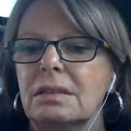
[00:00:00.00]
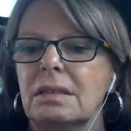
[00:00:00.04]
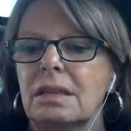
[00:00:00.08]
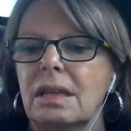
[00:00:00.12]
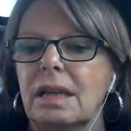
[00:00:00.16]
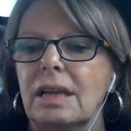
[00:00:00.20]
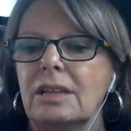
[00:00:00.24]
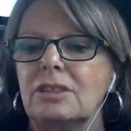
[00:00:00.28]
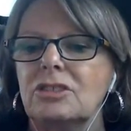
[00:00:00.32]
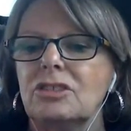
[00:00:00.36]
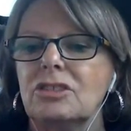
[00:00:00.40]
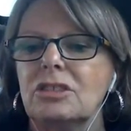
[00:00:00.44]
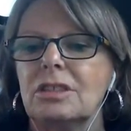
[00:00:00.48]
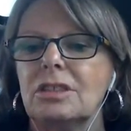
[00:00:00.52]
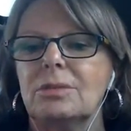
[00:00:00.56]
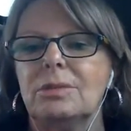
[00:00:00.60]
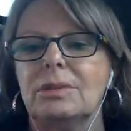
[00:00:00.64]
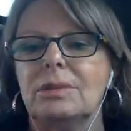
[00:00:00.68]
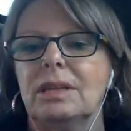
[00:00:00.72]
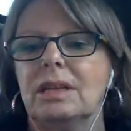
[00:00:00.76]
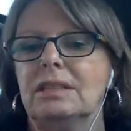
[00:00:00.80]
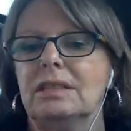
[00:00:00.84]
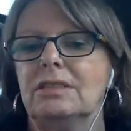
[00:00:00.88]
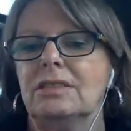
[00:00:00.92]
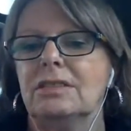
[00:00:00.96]
Angela
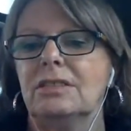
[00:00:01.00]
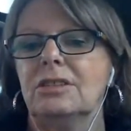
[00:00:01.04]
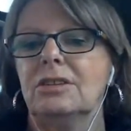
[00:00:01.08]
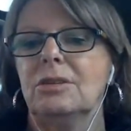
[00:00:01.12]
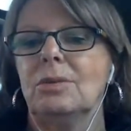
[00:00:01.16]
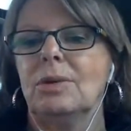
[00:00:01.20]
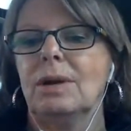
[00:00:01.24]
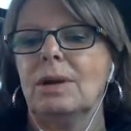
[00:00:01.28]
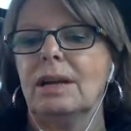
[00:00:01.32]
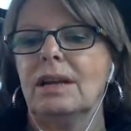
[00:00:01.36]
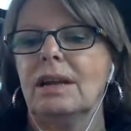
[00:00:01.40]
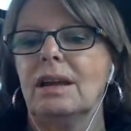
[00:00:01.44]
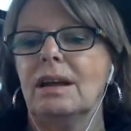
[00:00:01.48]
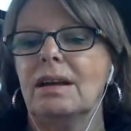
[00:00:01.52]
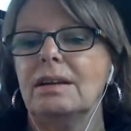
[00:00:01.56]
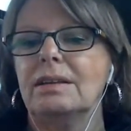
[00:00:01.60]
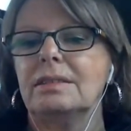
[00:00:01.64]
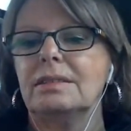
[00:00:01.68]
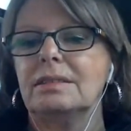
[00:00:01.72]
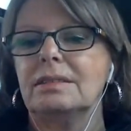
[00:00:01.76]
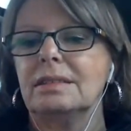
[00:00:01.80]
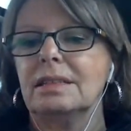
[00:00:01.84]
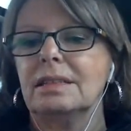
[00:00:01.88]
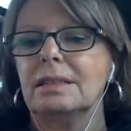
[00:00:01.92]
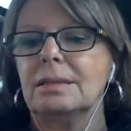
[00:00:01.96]
would like to know what
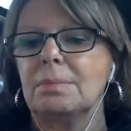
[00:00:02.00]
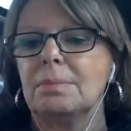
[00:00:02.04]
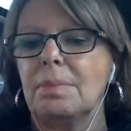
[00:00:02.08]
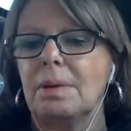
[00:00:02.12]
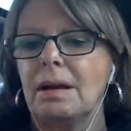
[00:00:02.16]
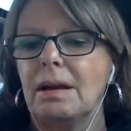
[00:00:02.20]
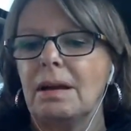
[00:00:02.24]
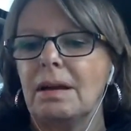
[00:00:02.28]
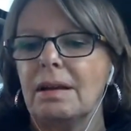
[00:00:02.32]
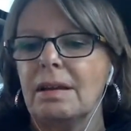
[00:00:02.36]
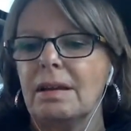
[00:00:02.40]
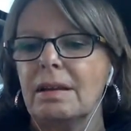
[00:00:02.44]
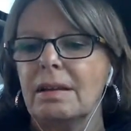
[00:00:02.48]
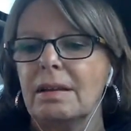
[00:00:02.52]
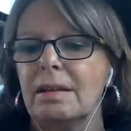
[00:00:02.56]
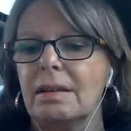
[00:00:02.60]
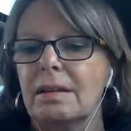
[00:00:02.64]
kind did he buy?